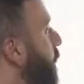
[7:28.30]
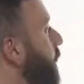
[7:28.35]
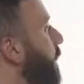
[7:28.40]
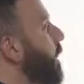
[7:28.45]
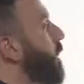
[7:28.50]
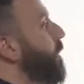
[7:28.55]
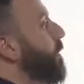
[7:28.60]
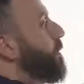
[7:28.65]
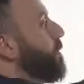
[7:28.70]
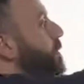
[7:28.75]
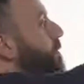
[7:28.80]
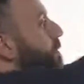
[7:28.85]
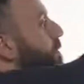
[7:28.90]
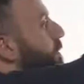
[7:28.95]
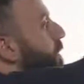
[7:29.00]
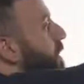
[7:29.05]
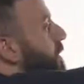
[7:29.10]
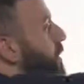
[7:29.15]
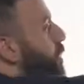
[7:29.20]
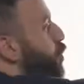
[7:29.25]
here
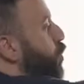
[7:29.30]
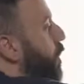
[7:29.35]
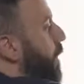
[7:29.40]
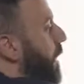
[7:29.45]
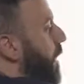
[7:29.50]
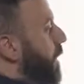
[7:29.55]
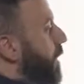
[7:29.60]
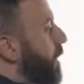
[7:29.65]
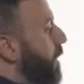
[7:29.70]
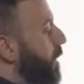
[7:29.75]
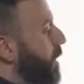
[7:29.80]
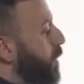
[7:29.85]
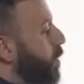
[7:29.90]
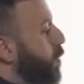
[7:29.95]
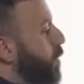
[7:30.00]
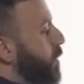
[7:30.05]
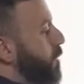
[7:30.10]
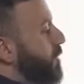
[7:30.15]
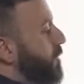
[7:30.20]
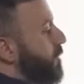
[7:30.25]
is a triangle
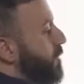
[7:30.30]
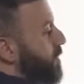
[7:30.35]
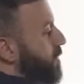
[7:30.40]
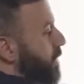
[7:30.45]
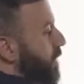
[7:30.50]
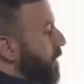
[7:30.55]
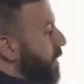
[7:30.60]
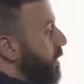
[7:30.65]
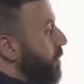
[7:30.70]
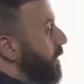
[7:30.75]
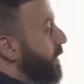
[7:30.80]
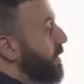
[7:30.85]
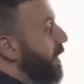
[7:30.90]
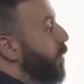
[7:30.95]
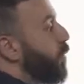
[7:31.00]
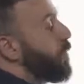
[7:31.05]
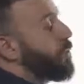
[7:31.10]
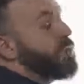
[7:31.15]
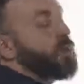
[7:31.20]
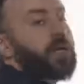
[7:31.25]
with a semicircle, but I
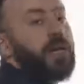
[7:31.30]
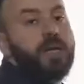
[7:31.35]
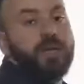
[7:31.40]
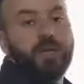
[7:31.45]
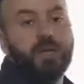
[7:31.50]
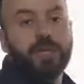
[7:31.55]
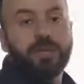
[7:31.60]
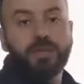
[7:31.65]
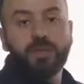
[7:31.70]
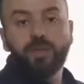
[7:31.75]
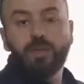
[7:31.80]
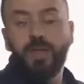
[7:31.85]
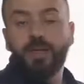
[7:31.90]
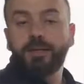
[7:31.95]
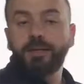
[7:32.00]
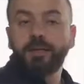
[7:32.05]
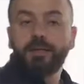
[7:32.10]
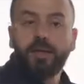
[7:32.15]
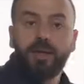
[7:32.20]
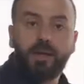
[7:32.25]
want to calculate the
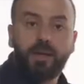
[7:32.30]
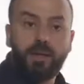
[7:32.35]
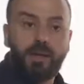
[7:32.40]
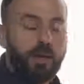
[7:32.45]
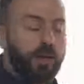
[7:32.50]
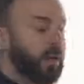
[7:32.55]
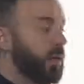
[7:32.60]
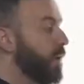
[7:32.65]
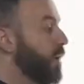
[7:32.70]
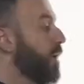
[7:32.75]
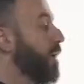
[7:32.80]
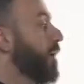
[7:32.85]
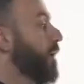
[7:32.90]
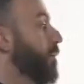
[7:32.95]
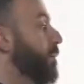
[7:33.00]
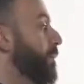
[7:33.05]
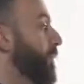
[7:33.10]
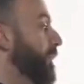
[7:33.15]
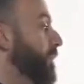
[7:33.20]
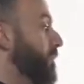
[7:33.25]
shaded area.
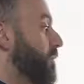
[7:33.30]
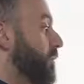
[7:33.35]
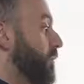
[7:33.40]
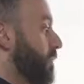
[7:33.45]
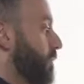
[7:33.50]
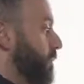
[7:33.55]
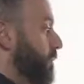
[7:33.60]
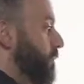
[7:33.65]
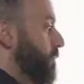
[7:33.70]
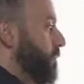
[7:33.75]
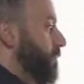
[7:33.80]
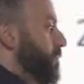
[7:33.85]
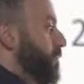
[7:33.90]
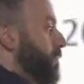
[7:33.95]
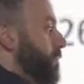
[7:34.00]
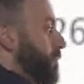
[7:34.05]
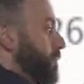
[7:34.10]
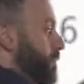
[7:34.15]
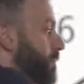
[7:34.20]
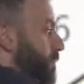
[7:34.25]
But
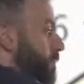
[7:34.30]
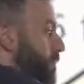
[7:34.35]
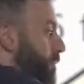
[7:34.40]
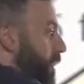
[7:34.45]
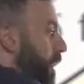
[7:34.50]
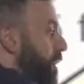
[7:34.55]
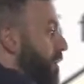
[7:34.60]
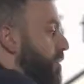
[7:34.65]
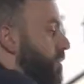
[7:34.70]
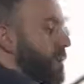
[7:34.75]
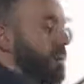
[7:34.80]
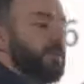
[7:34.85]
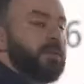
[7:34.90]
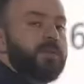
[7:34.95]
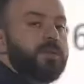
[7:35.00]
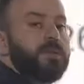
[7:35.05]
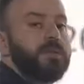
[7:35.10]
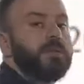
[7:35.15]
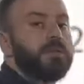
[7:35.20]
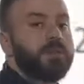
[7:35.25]
a
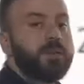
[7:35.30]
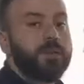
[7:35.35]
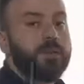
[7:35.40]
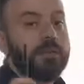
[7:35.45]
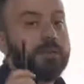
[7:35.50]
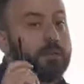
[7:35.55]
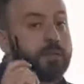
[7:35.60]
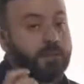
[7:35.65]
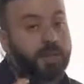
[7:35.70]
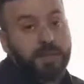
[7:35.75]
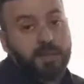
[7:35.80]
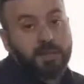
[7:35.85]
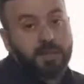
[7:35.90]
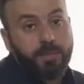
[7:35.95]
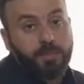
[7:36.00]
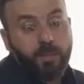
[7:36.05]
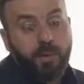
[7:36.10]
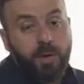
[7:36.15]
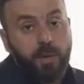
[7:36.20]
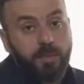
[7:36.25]
semicircle makes
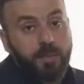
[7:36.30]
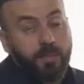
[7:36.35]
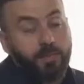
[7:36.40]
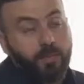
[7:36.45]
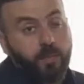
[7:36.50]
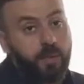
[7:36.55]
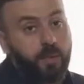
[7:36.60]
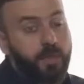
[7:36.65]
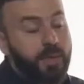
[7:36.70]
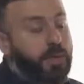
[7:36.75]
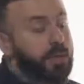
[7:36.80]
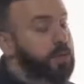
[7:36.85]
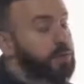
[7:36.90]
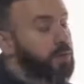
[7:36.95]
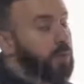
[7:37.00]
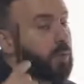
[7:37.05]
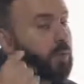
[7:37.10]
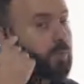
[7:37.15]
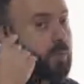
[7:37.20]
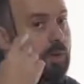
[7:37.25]
a problem for me,
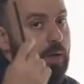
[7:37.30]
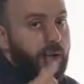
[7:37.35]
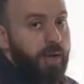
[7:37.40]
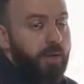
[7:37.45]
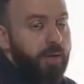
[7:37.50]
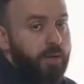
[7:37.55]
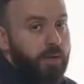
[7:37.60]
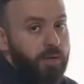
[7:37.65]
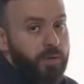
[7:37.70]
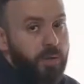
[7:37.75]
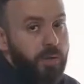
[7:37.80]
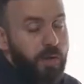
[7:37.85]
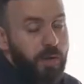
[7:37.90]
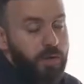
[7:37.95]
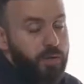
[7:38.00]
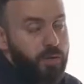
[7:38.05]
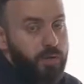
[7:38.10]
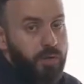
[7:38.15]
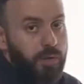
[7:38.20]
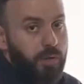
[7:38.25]
so I
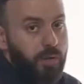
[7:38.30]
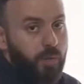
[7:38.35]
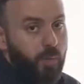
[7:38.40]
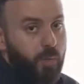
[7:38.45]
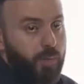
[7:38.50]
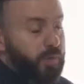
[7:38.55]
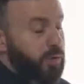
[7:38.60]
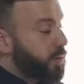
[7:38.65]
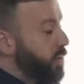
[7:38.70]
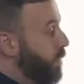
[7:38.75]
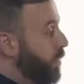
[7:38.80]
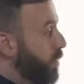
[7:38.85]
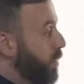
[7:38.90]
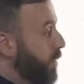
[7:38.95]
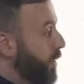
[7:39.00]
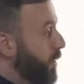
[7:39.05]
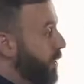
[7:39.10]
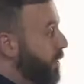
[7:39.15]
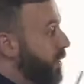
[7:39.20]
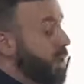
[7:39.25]
shall what to
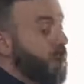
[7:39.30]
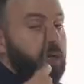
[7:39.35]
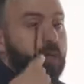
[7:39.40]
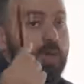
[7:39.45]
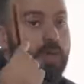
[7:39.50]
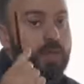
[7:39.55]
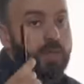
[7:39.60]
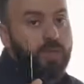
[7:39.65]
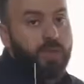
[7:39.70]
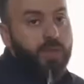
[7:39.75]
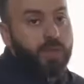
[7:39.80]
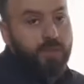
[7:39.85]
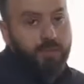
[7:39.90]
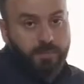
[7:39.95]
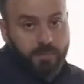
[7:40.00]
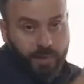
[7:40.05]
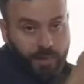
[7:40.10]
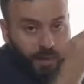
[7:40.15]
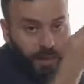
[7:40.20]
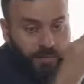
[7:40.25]
do here. I shall
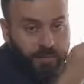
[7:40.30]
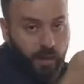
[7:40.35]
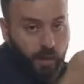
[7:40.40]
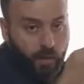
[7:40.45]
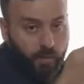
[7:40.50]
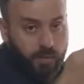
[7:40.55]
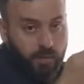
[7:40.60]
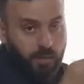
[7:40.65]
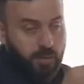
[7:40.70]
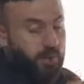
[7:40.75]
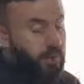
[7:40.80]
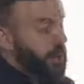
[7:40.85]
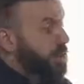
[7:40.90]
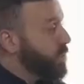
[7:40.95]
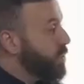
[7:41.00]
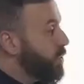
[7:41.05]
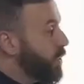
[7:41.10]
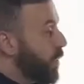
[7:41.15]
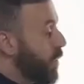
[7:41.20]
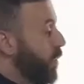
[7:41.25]
take it out.
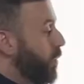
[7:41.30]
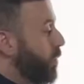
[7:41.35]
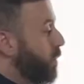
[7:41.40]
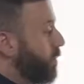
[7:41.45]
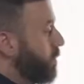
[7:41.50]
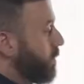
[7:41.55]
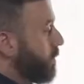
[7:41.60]
So